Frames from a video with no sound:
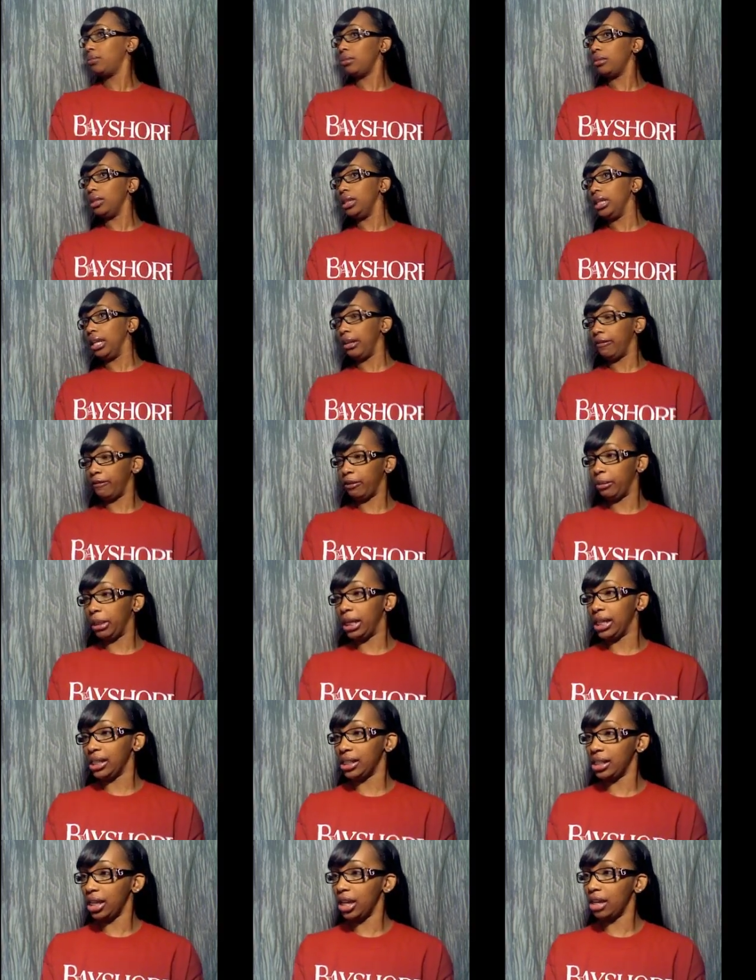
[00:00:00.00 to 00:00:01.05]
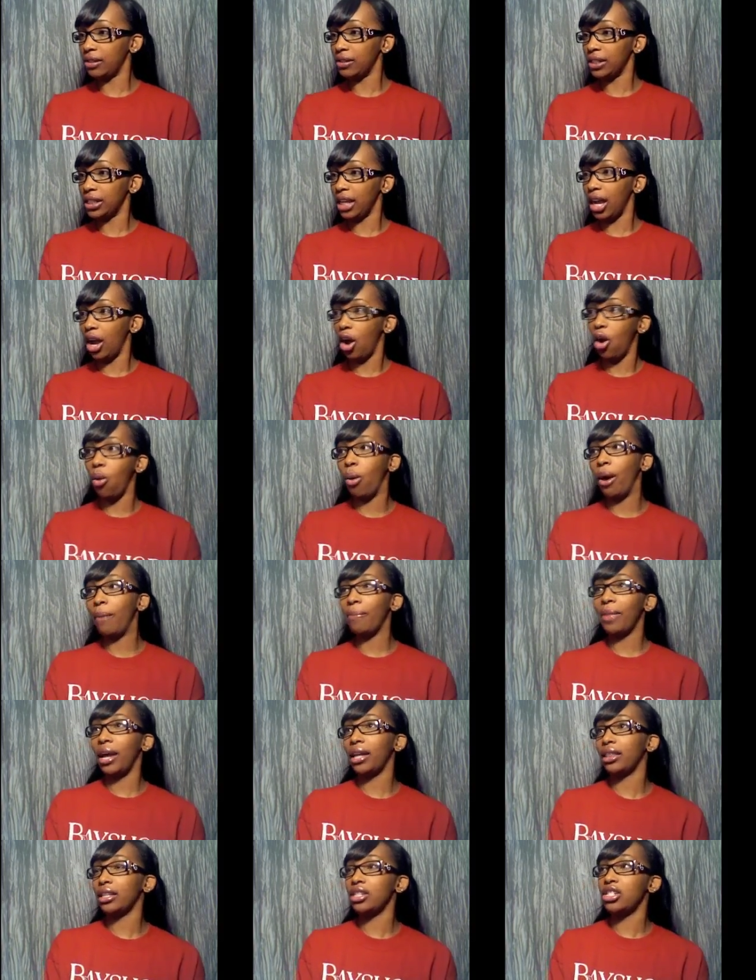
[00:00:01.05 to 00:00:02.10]
than for me to sit here and say, oh, I'm
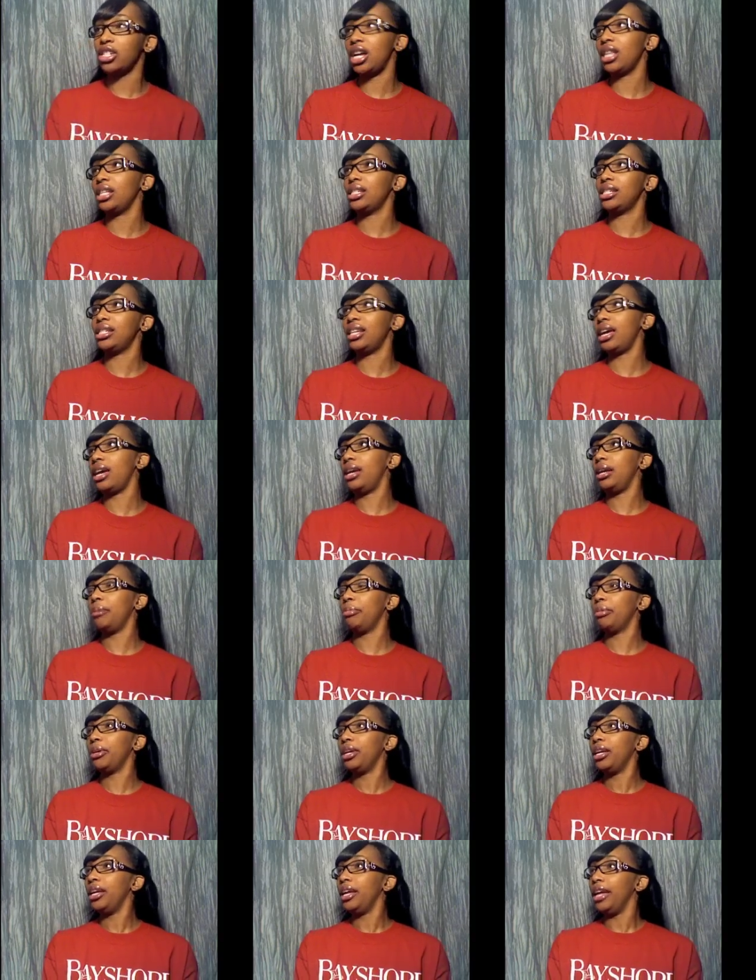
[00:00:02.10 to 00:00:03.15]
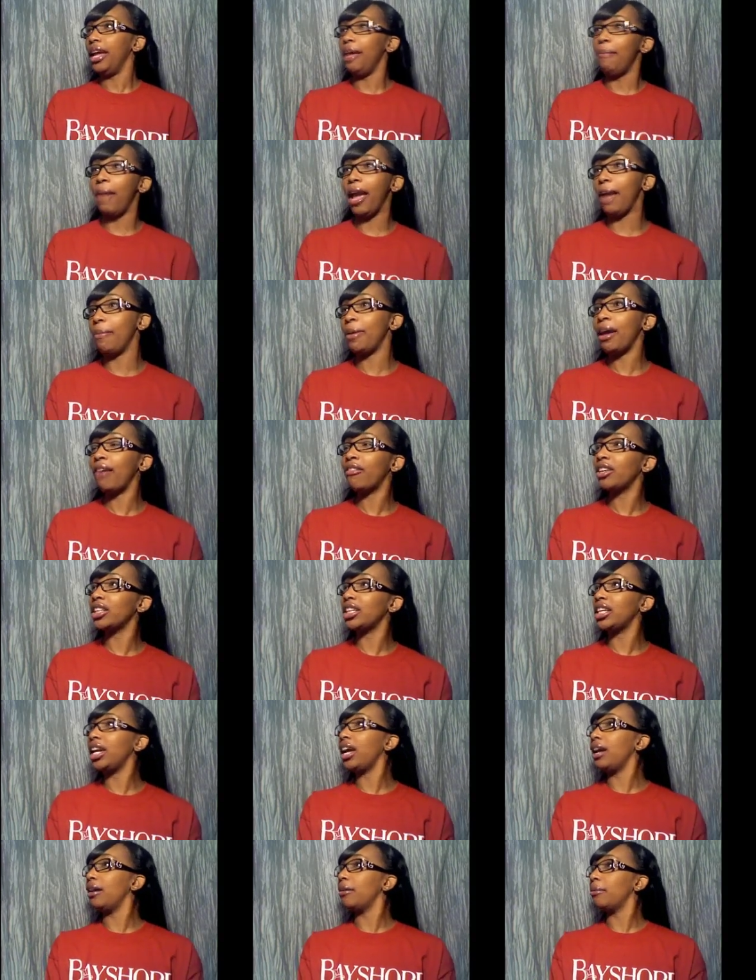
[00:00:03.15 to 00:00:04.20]
not the jealous type and maybe I
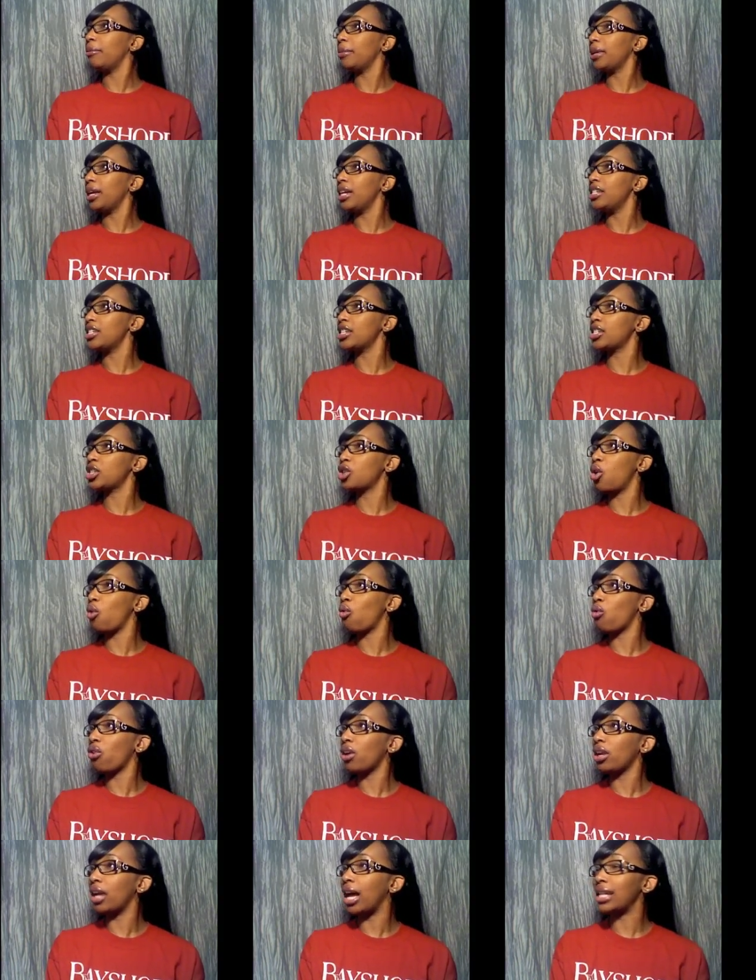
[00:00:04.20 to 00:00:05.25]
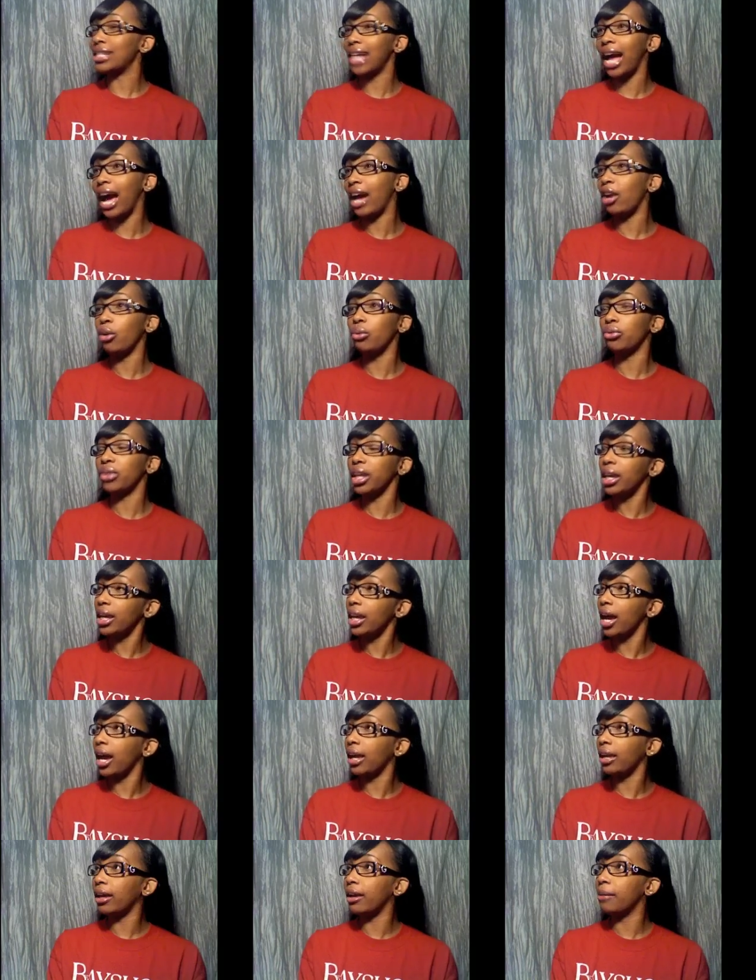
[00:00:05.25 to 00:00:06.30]
really am and just don't realize it. I don't think
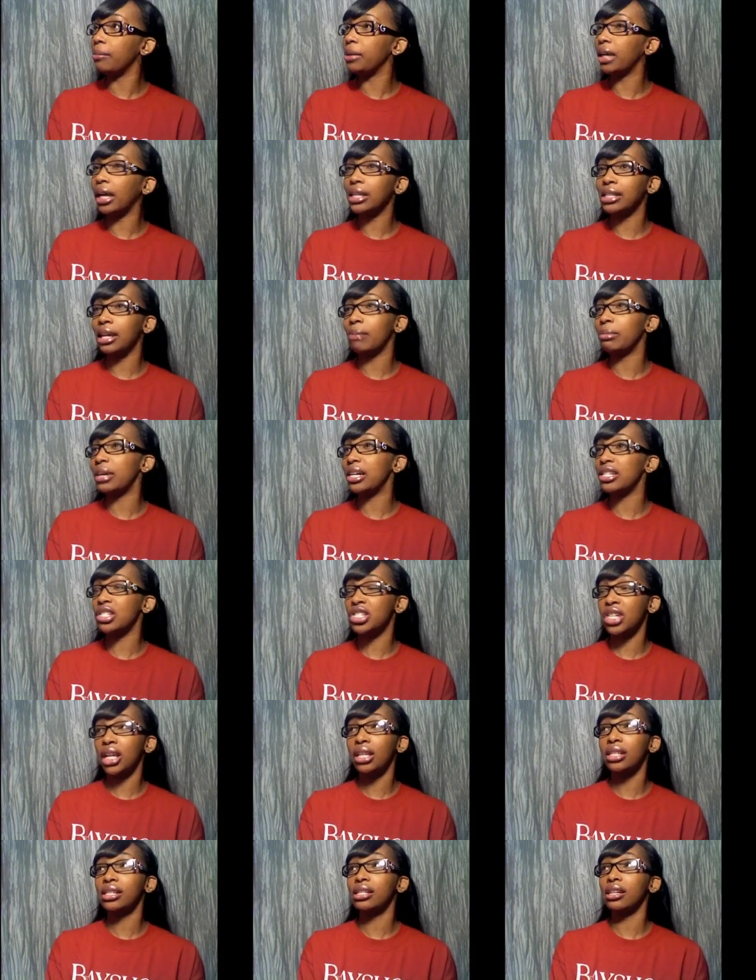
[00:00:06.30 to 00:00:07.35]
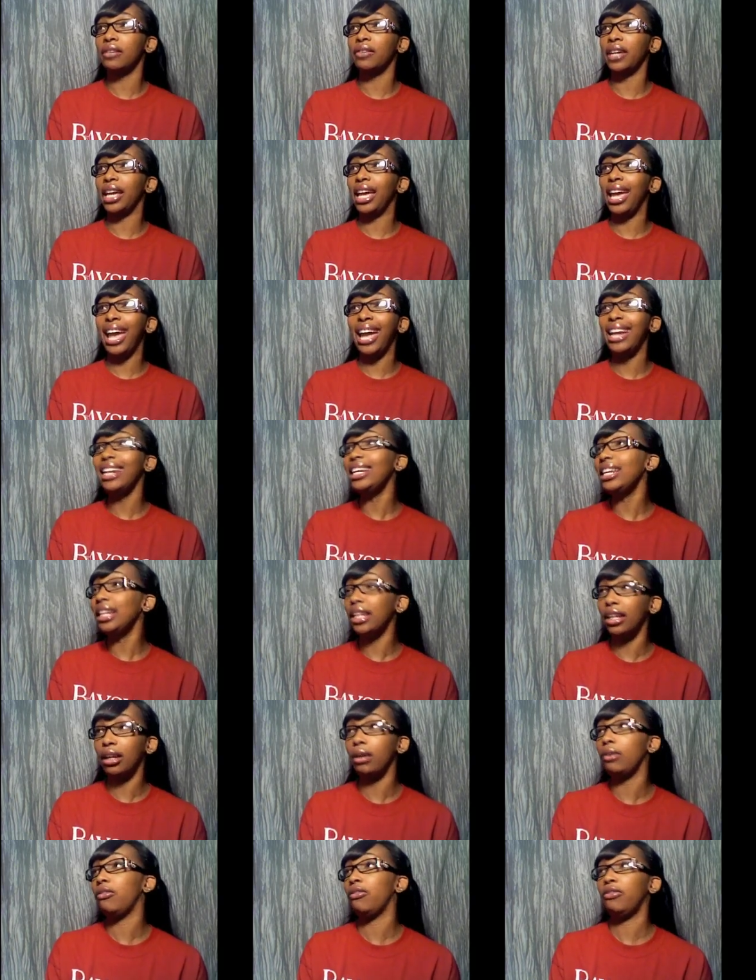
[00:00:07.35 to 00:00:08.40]
I am because I'm not jealous of
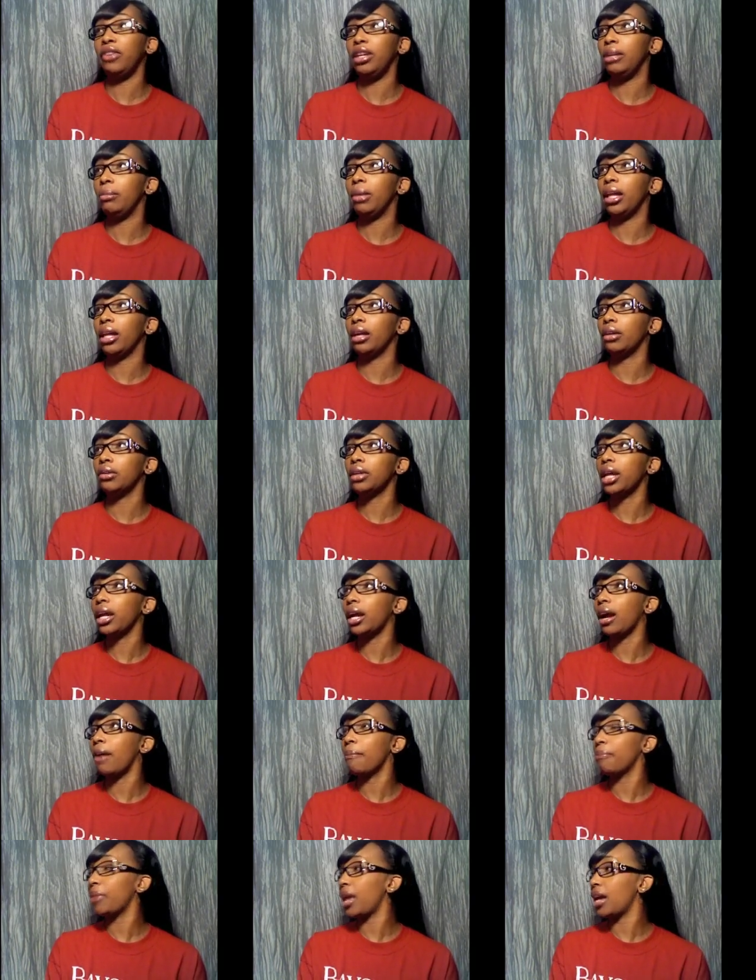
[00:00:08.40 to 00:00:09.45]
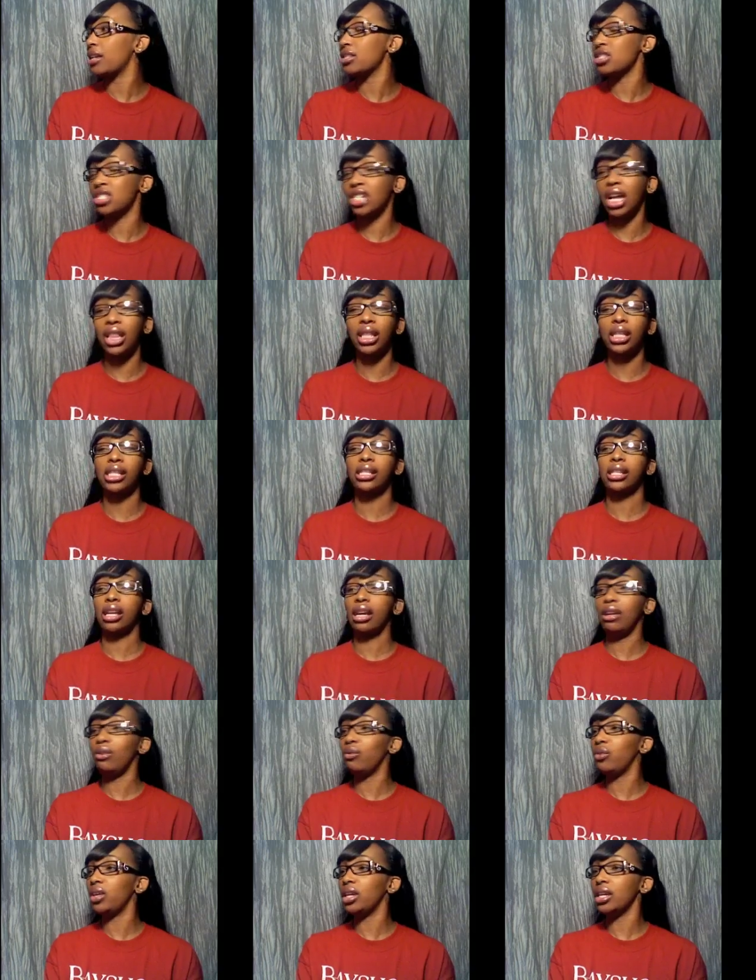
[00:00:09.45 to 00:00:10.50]
any female. Like, I'm not jealous,
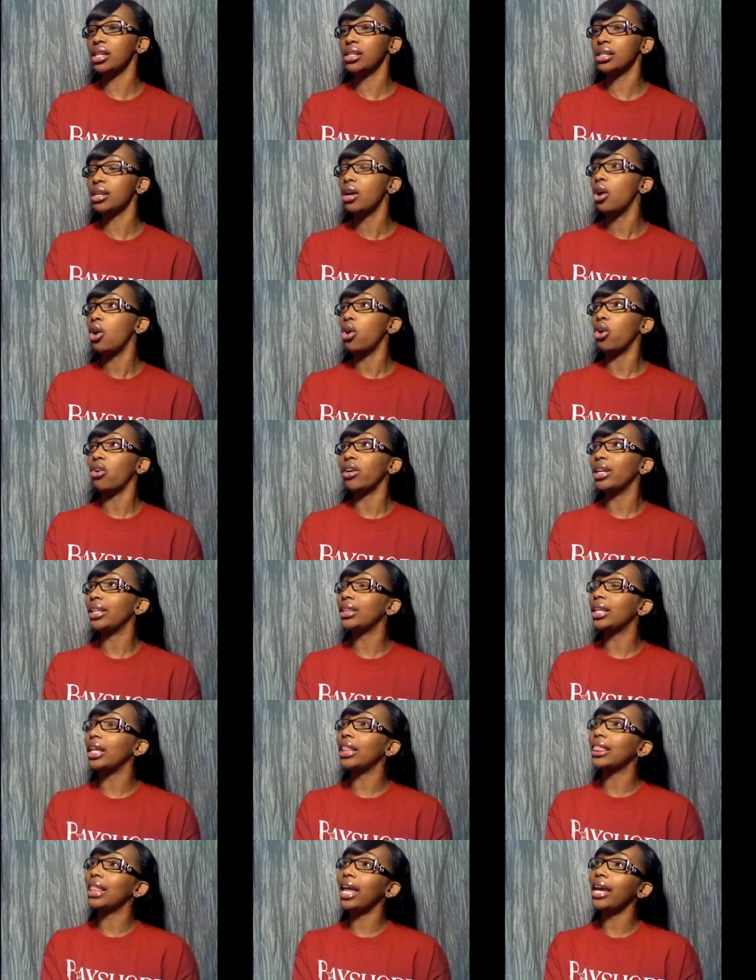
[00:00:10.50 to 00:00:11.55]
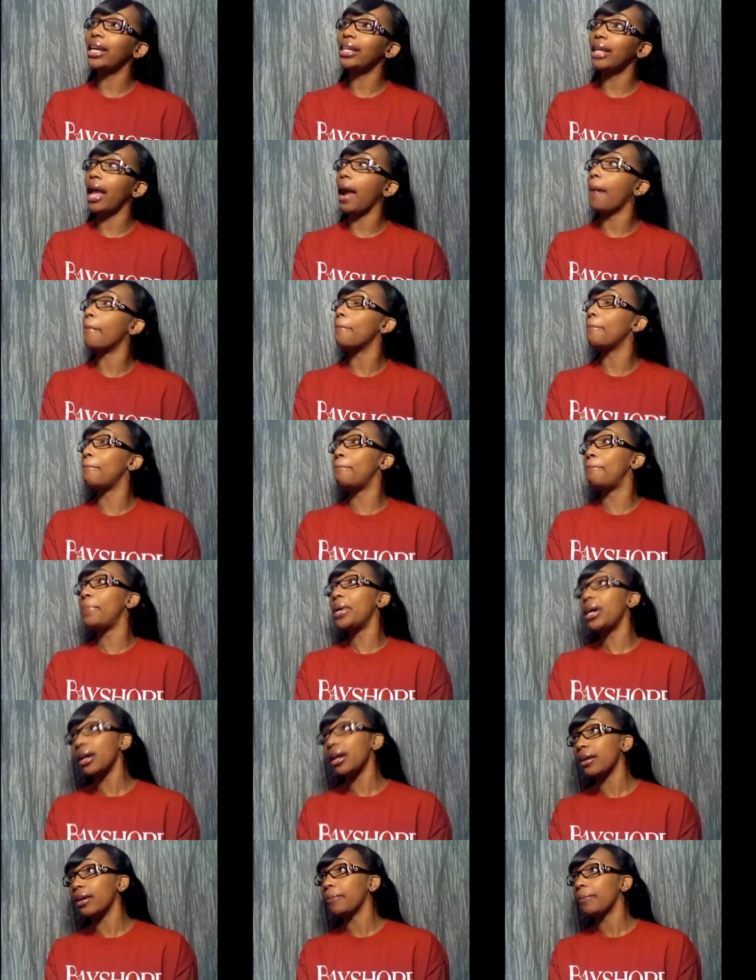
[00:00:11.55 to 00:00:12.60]
envious, or anything like that.
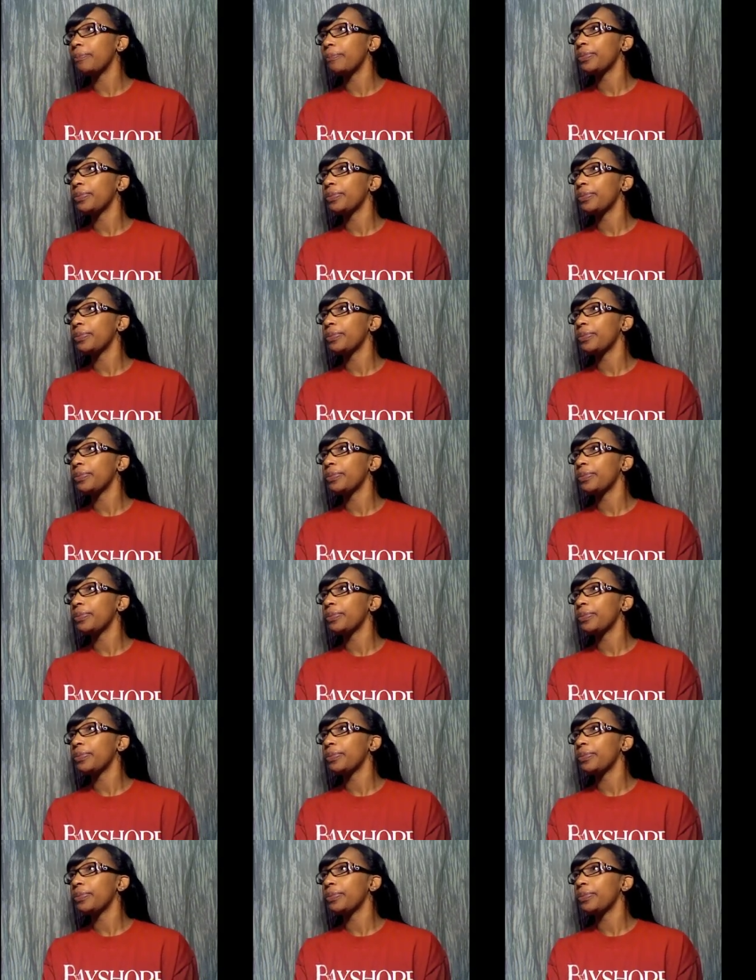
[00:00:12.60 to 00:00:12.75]
But,